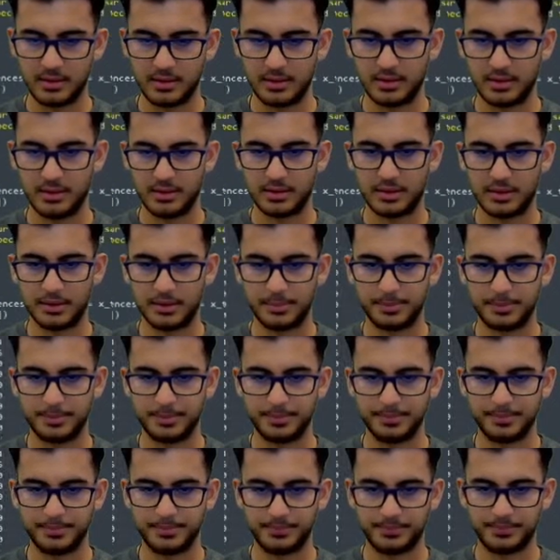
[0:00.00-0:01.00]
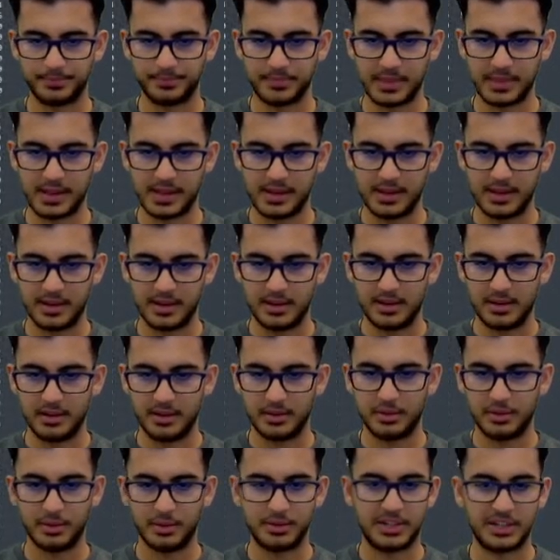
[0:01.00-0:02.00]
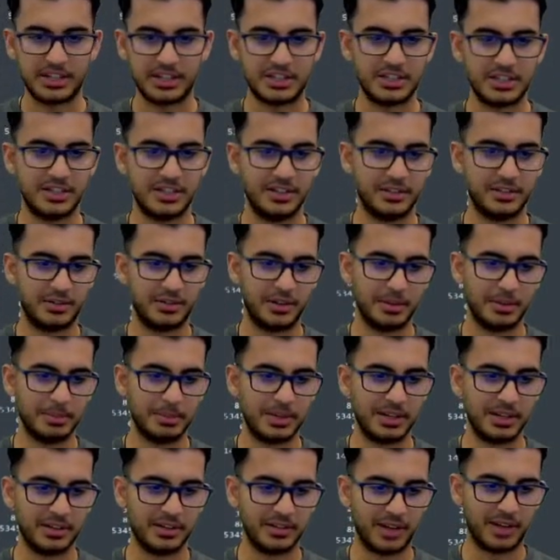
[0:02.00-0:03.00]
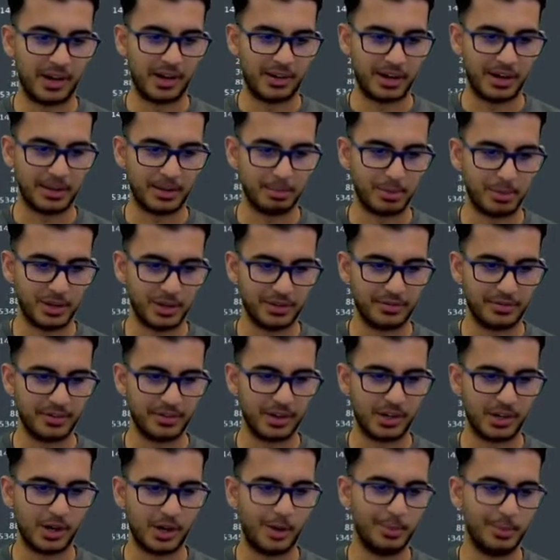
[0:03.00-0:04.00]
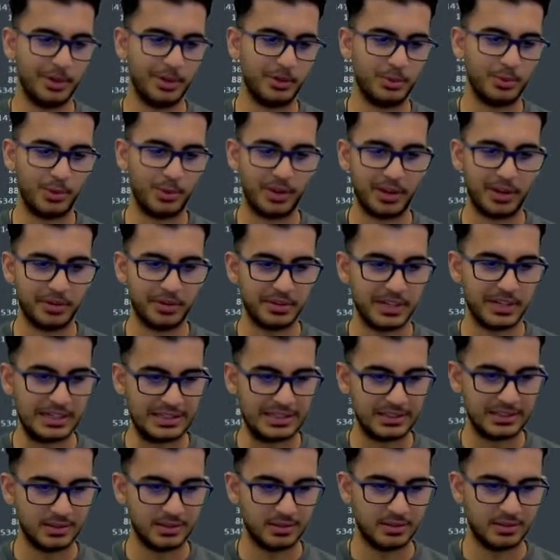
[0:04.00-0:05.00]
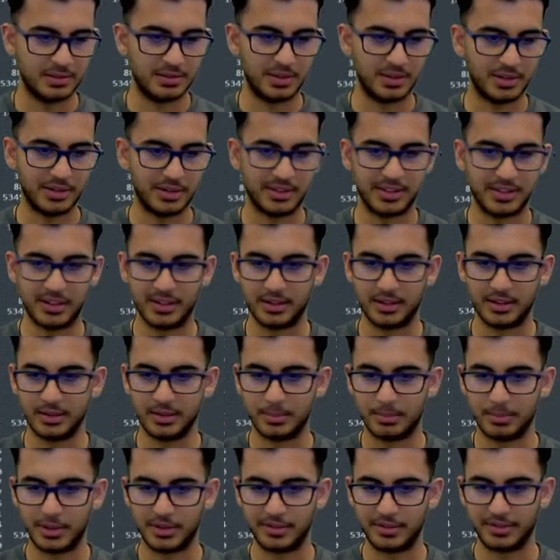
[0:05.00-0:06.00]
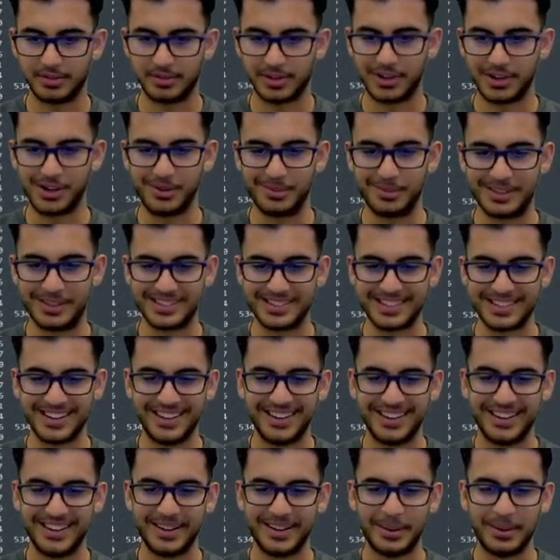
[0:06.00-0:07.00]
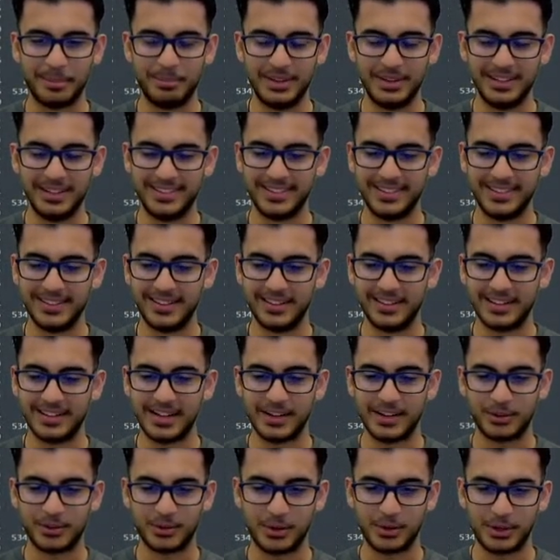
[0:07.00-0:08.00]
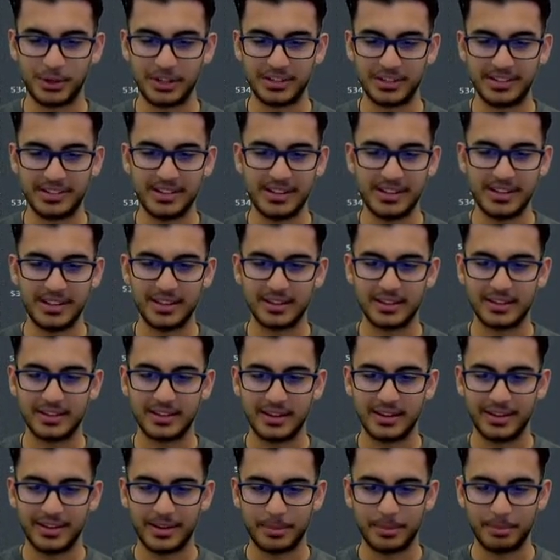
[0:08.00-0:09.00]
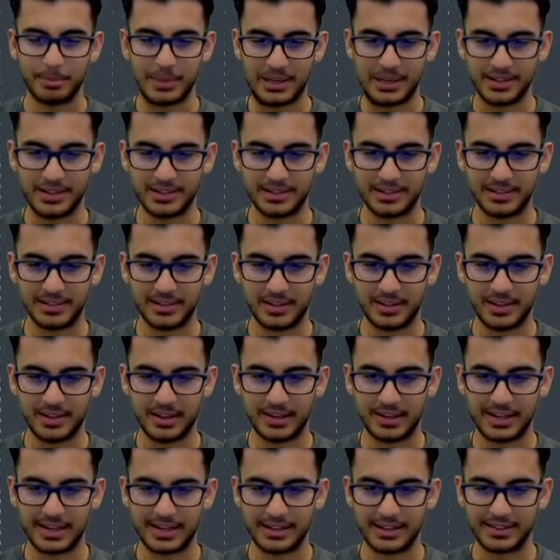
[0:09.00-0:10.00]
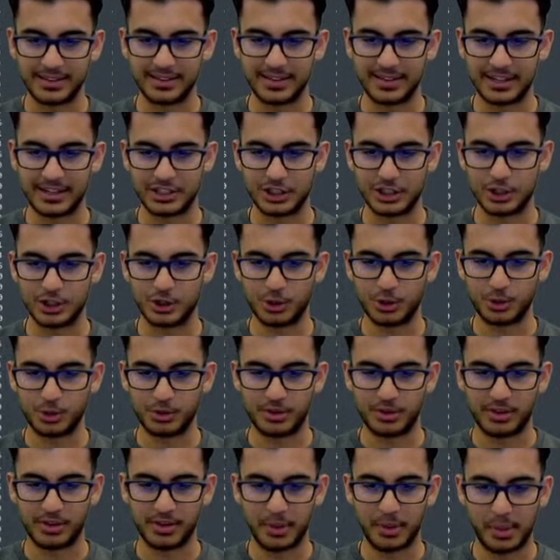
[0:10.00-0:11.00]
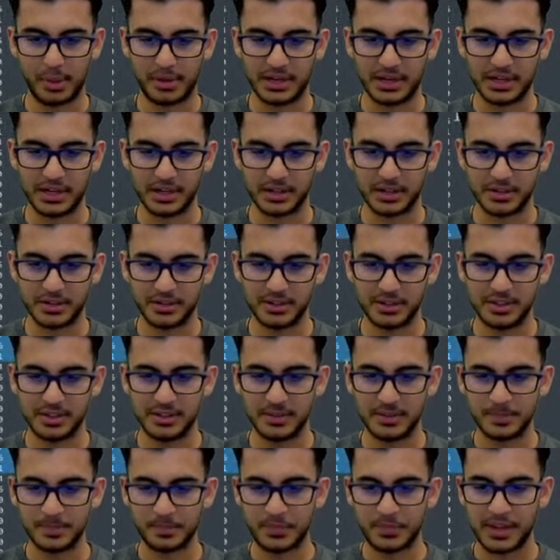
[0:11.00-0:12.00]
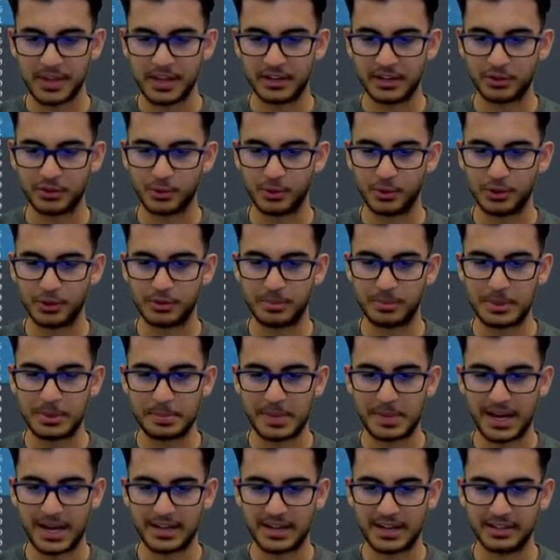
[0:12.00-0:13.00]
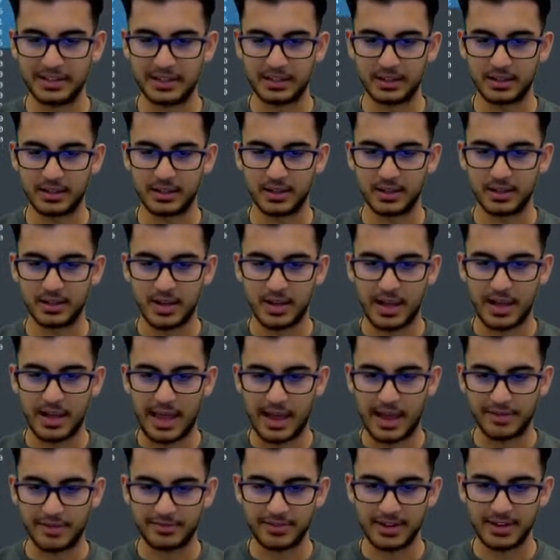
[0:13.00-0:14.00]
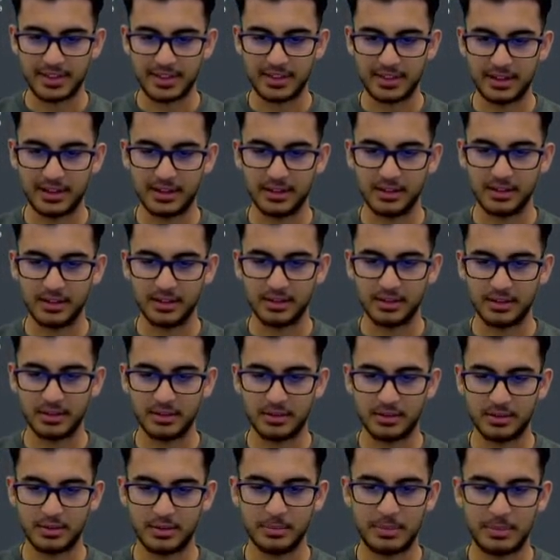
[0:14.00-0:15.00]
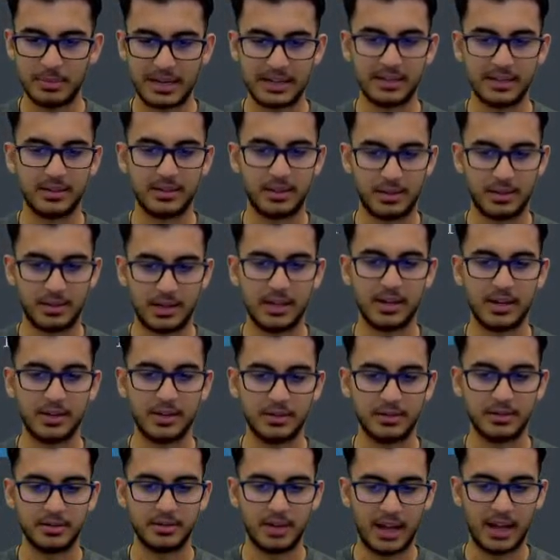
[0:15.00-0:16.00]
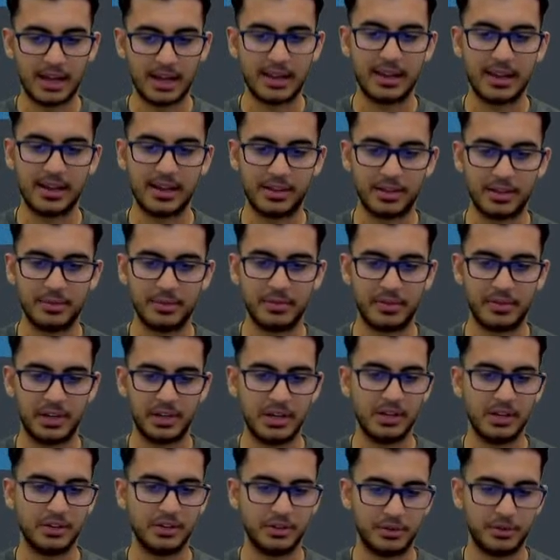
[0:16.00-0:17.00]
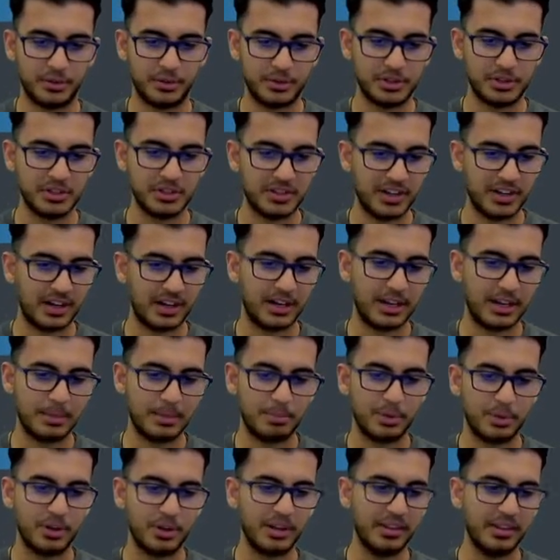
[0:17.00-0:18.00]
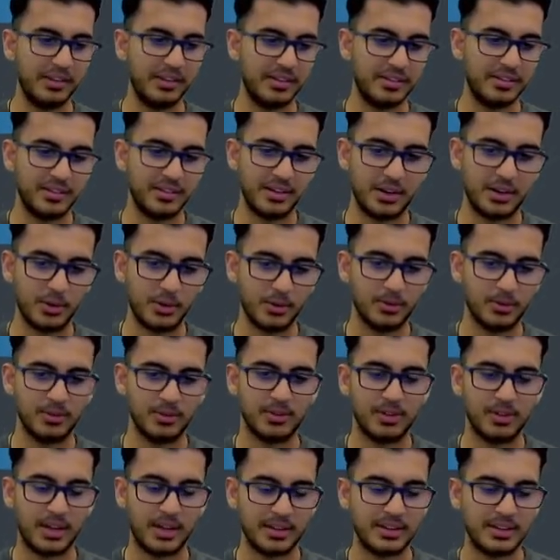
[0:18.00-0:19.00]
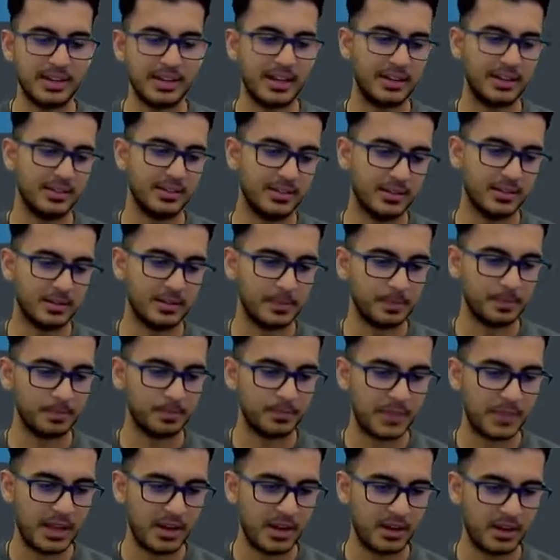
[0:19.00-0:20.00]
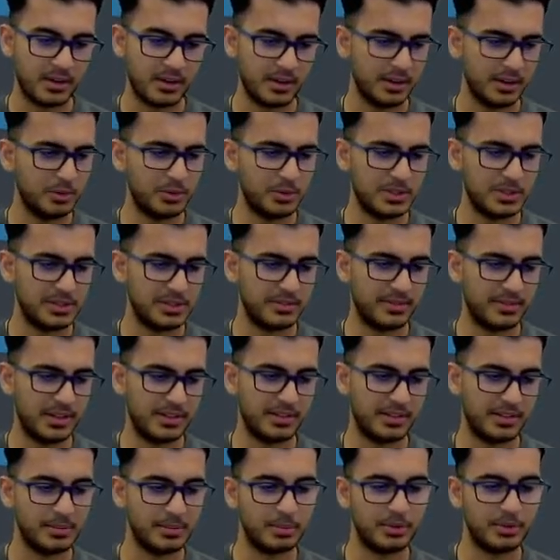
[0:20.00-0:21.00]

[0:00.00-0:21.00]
Okay. So it actually didn't run because I ran part of the comment without the starting part of the comment. But yeah, so you can see that because the length is actually shorter than 300, it's going to be padding everything to make it 300 at length of 300. So it's just gonna keep putting these zeros at the end, right? Which is a very simple